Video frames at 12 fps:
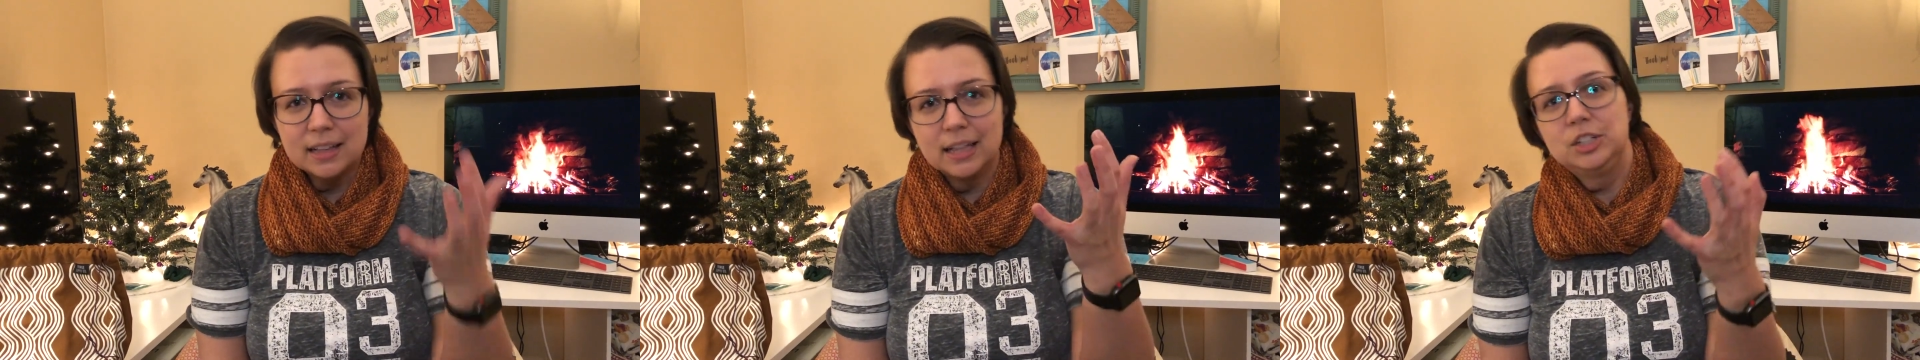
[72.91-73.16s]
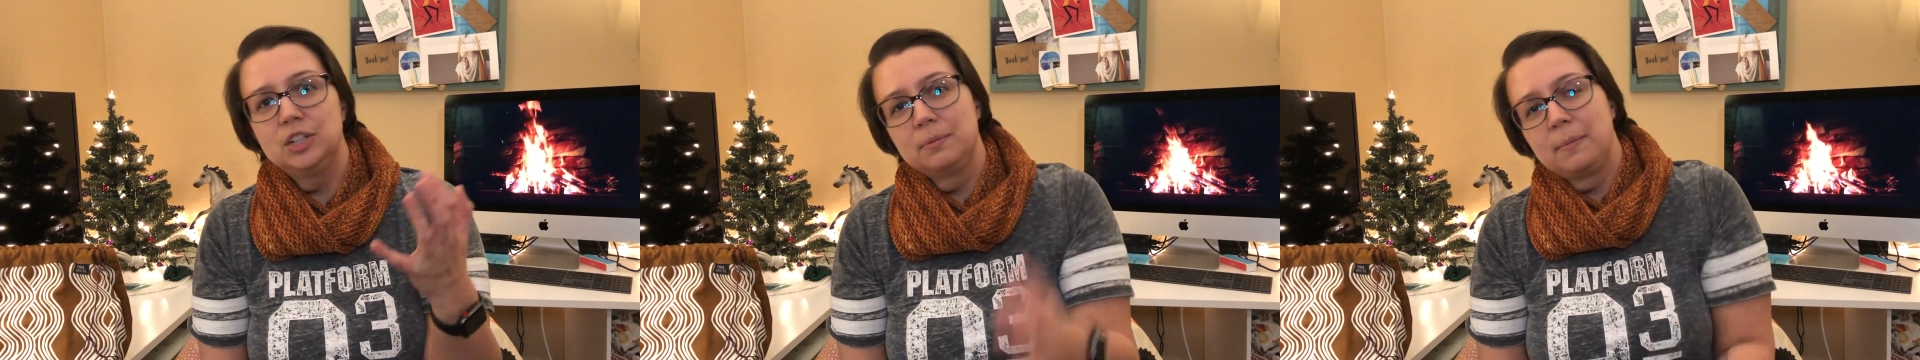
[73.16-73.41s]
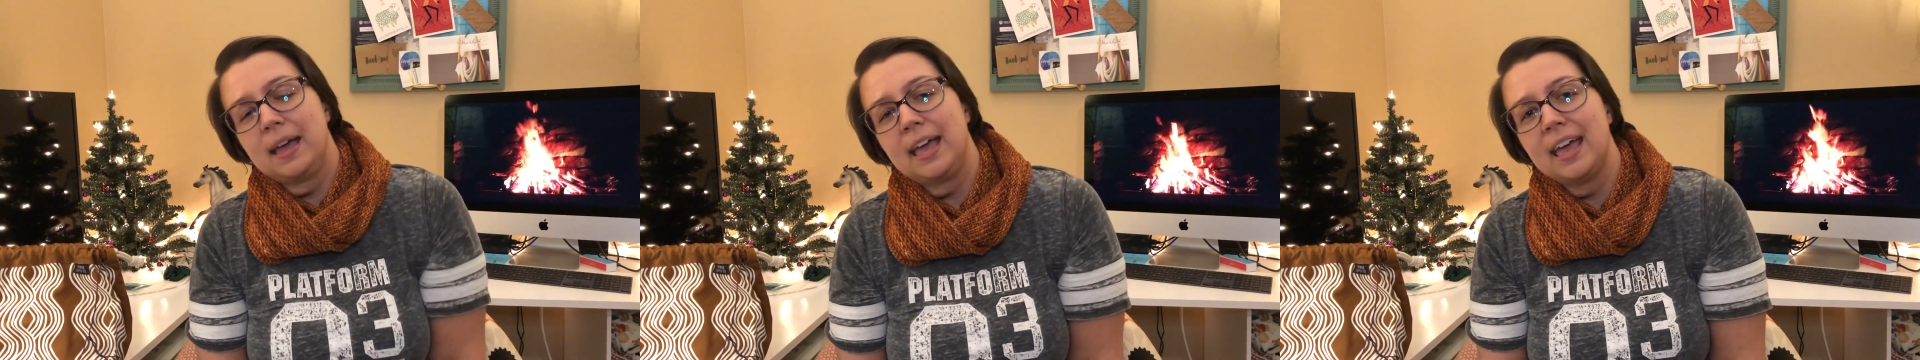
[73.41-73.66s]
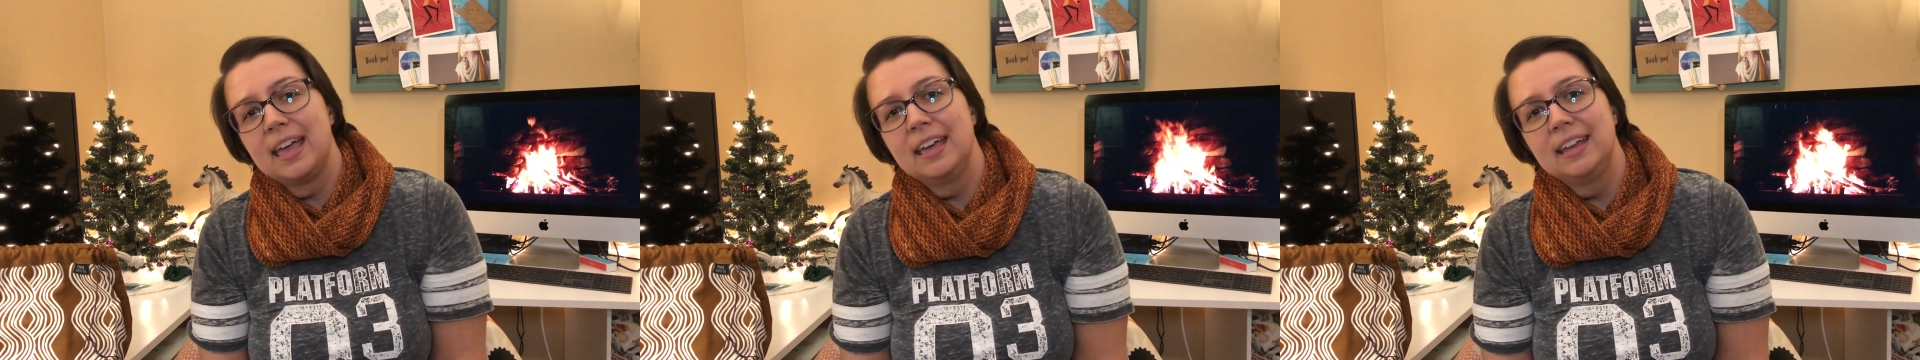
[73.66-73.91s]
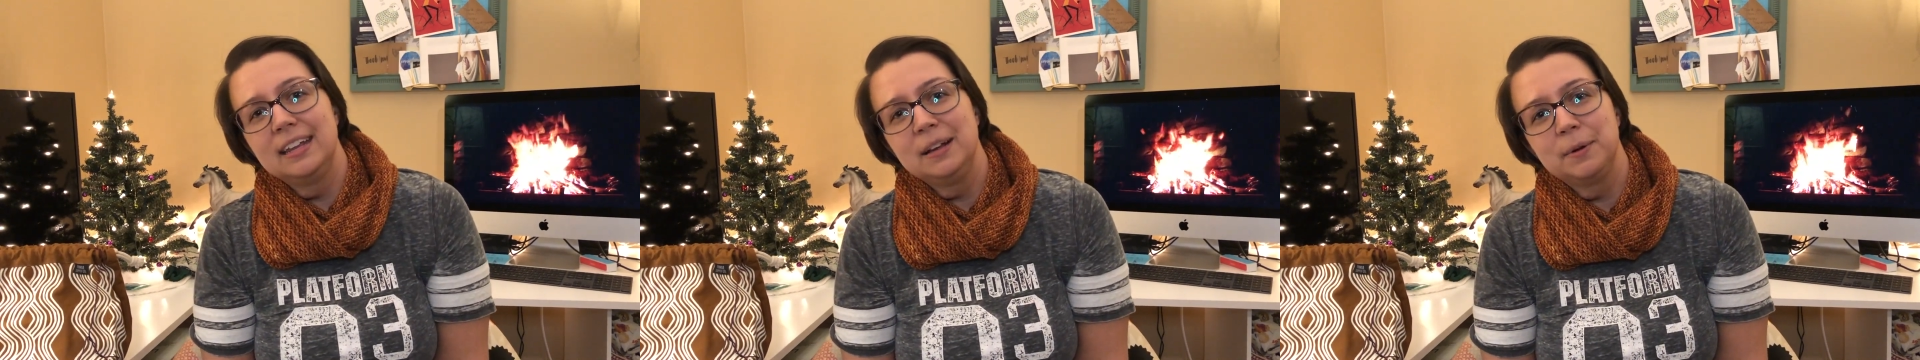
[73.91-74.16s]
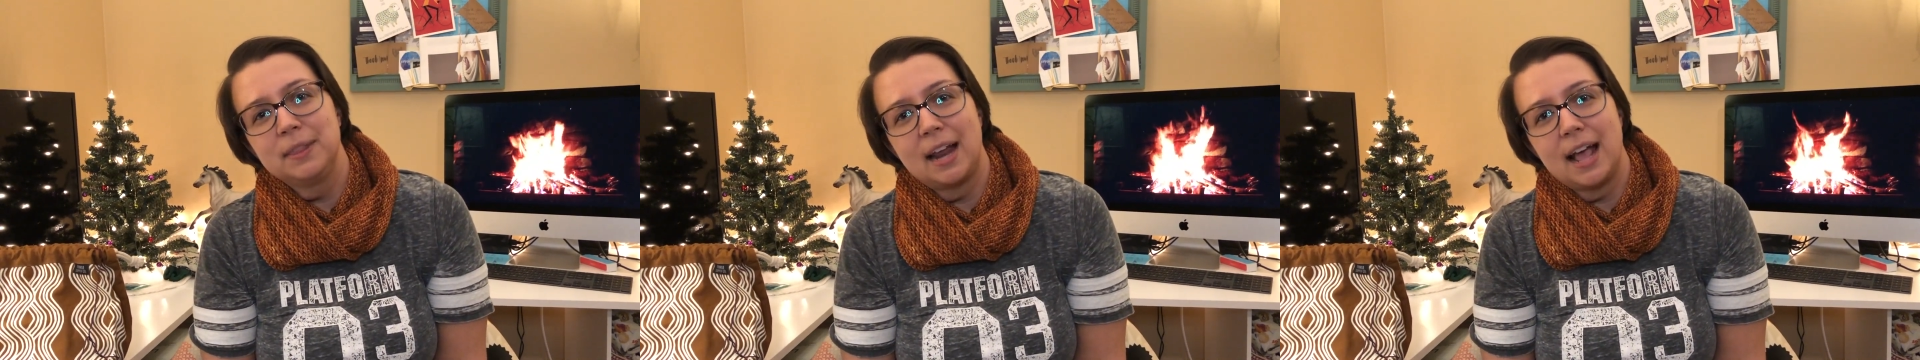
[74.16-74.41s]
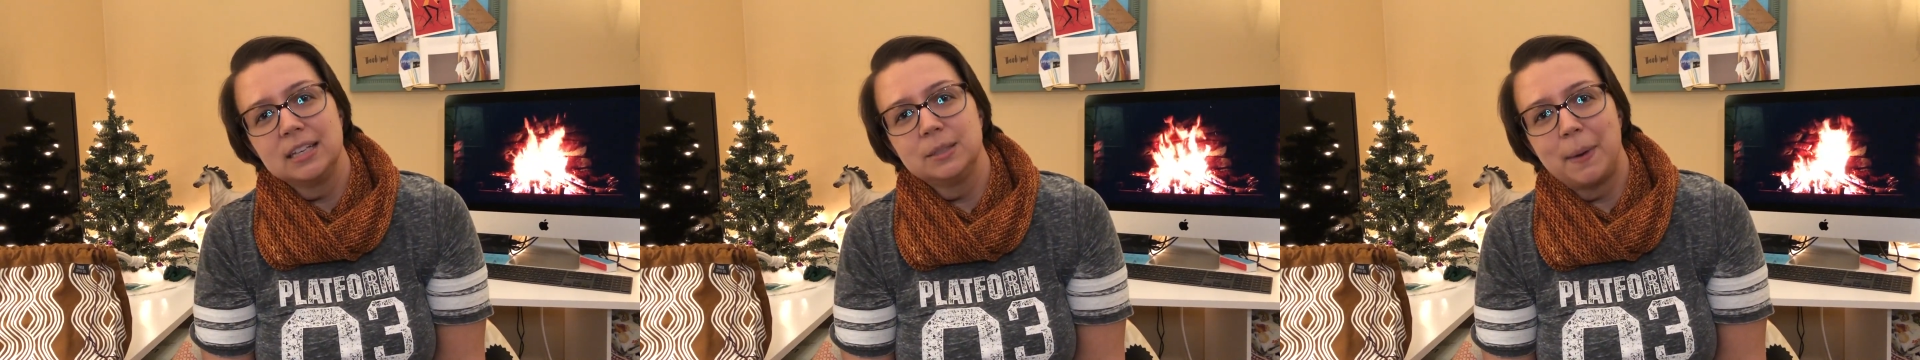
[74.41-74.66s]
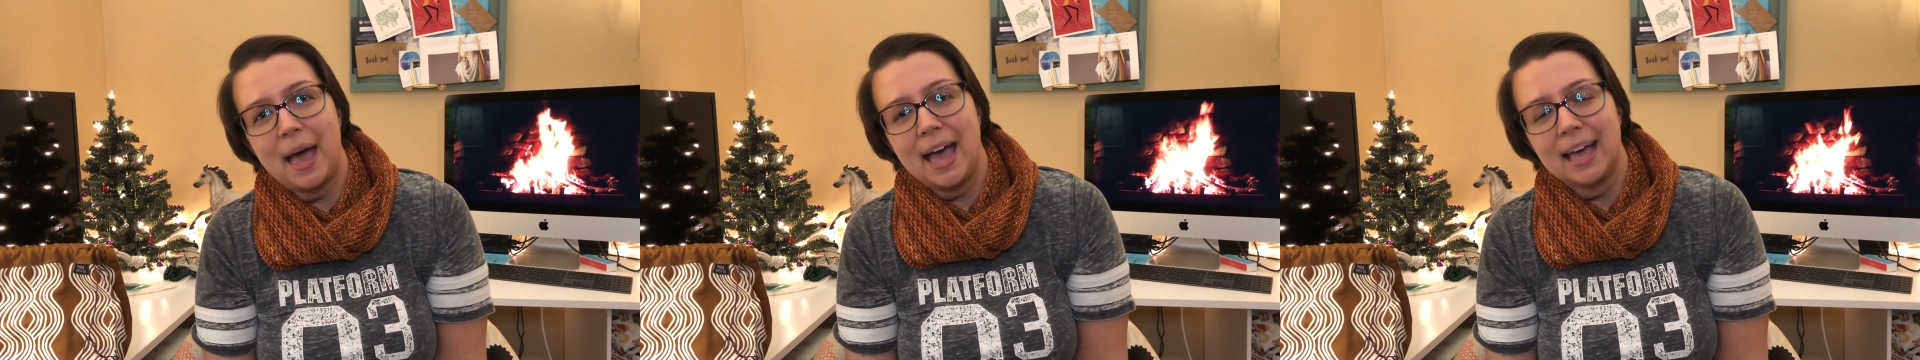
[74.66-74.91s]
clutching my head with an ice
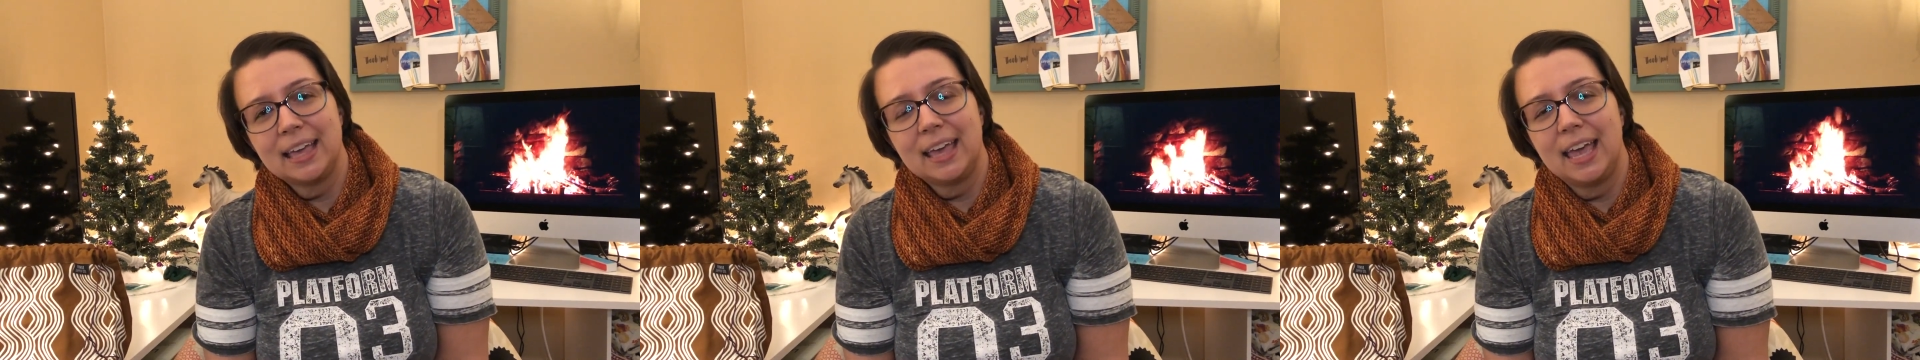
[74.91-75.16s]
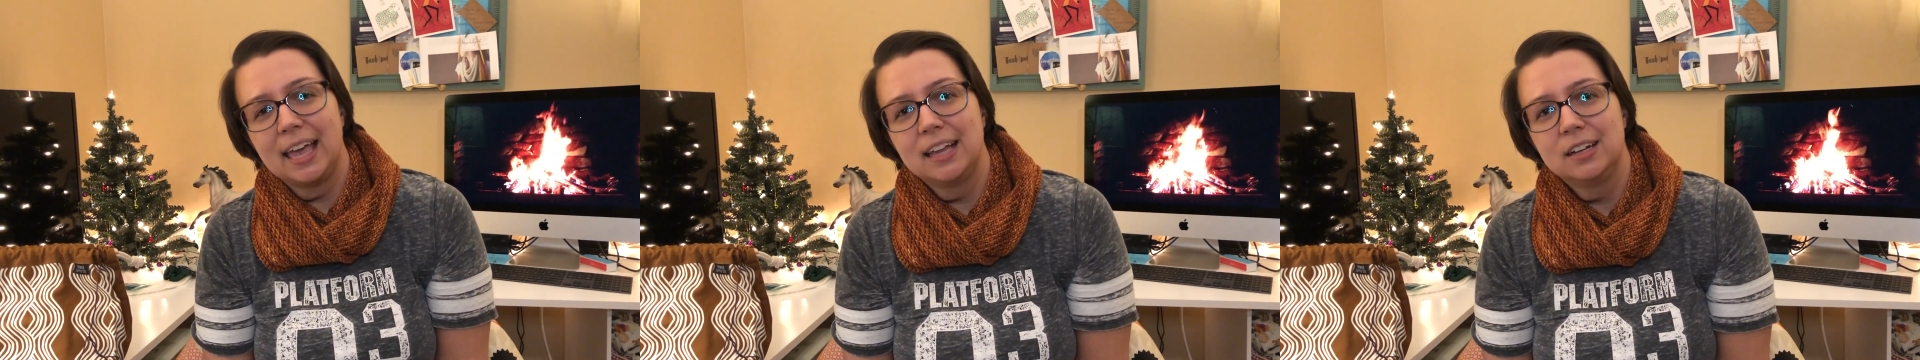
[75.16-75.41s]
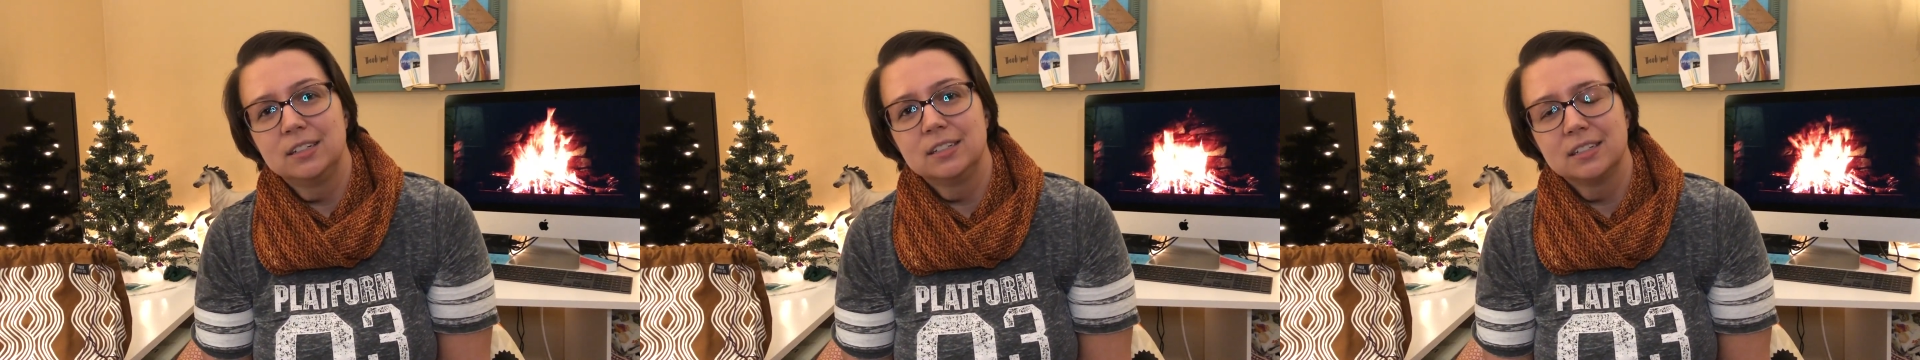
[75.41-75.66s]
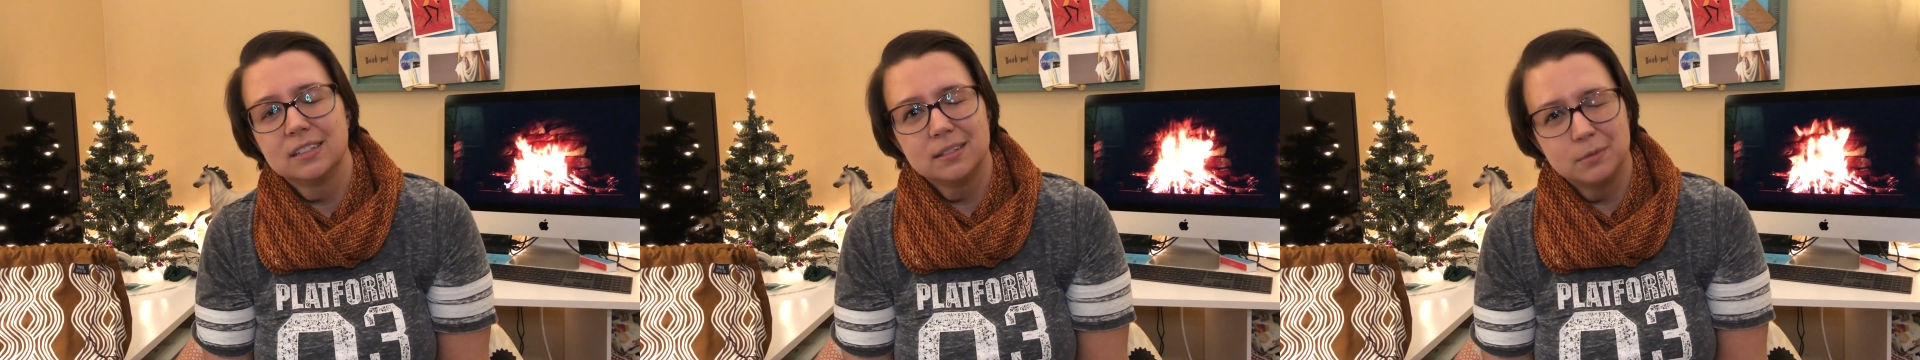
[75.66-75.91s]
pack and